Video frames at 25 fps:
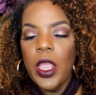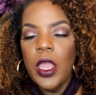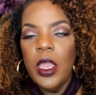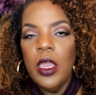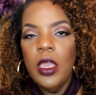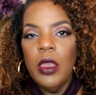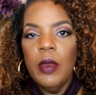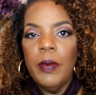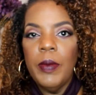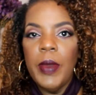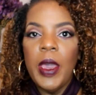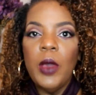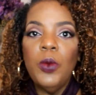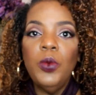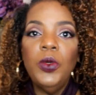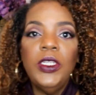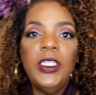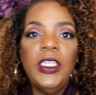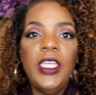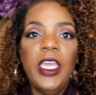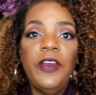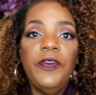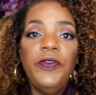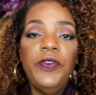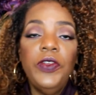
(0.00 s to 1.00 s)
I would
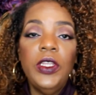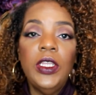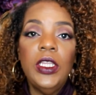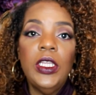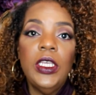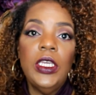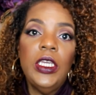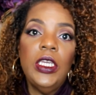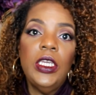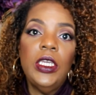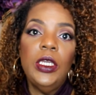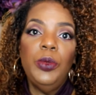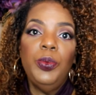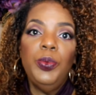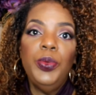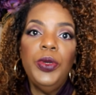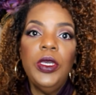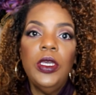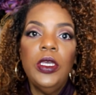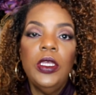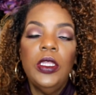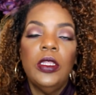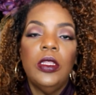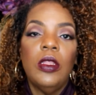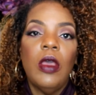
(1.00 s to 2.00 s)
definitely
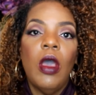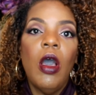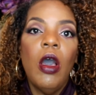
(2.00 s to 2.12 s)
put